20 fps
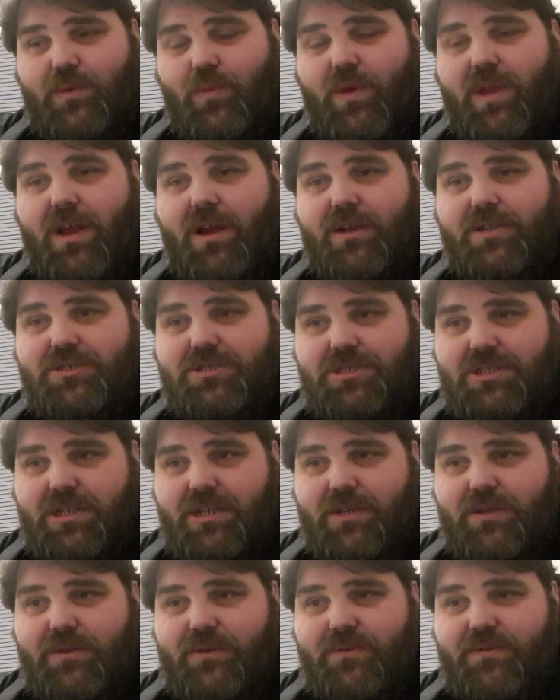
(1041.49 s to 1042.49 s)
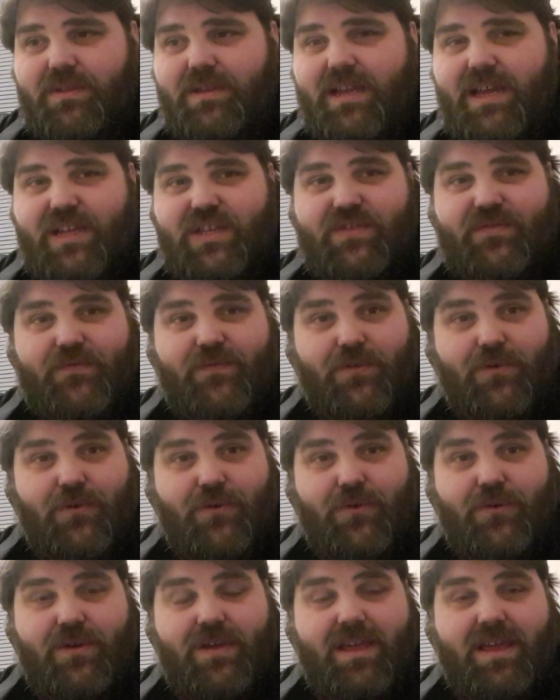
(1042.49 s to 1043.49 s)
We are due the next
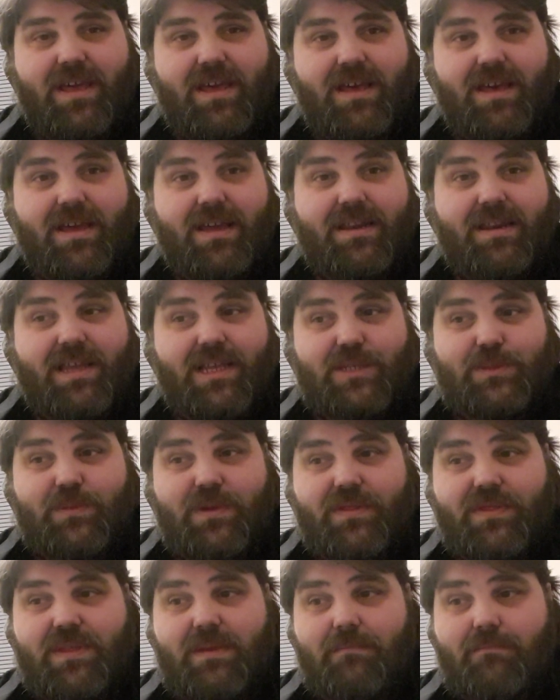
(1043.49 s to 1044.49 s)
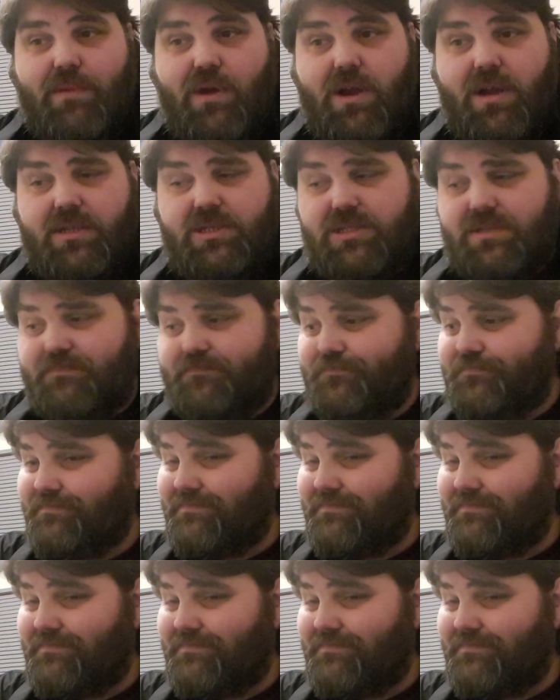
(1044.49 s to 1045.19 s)
4 next month in March.